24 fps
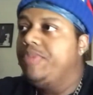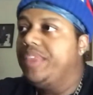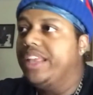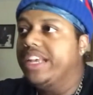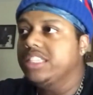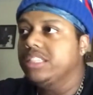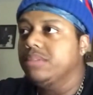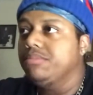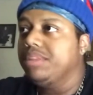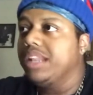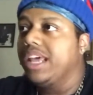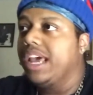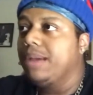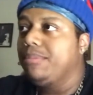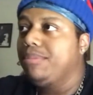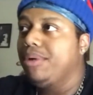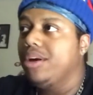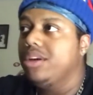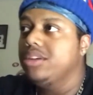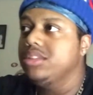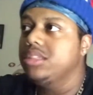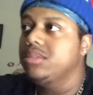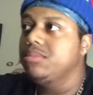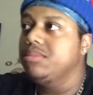as a black
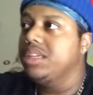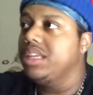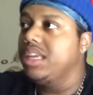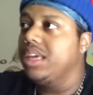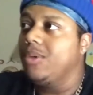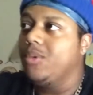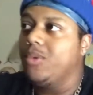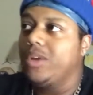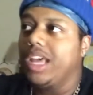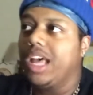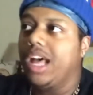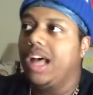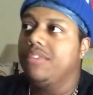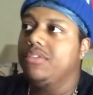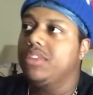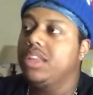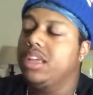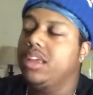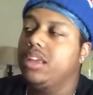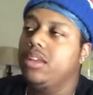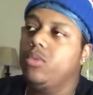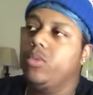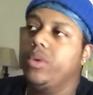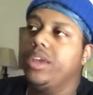person. But yeah, we off
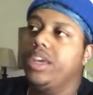that.